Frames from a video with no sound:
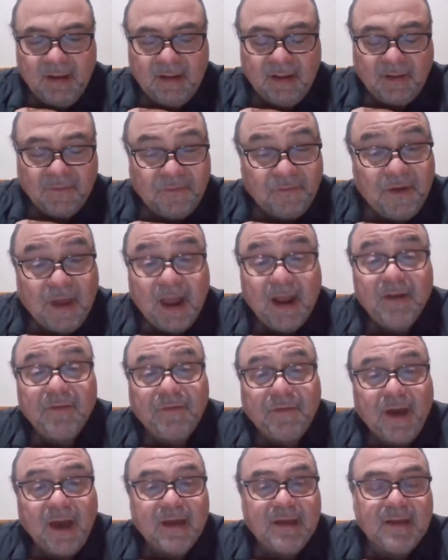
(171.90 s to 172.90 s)
to the Fan
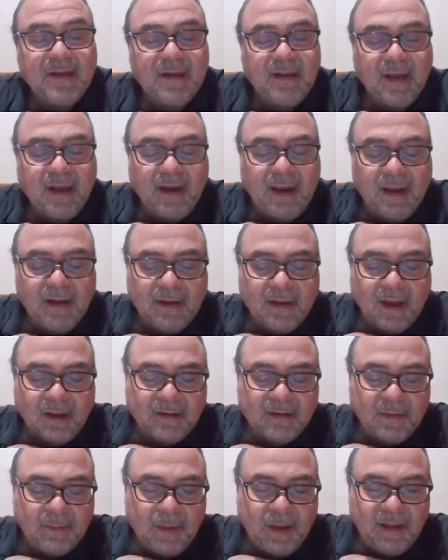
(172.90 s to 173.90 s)
Fest, and then he
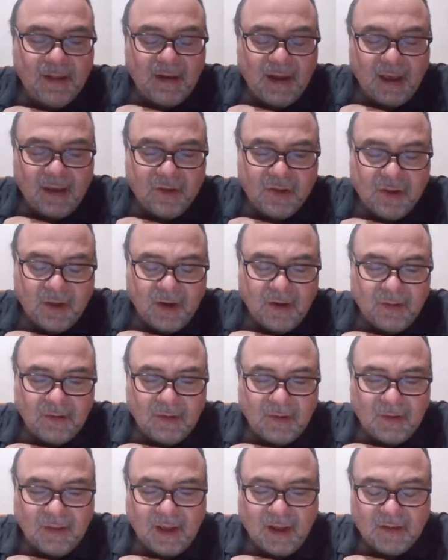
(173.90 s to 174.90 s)
inducted me the next year in
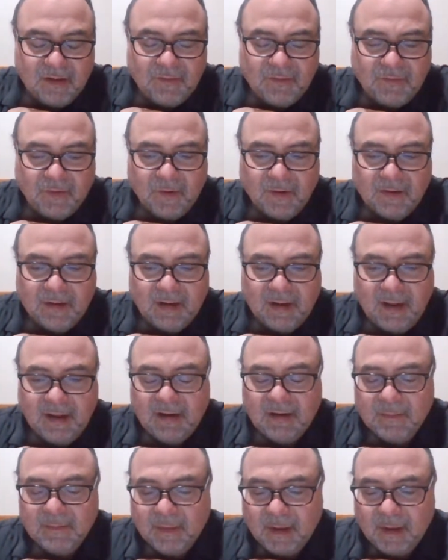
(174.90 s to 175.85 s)
2014.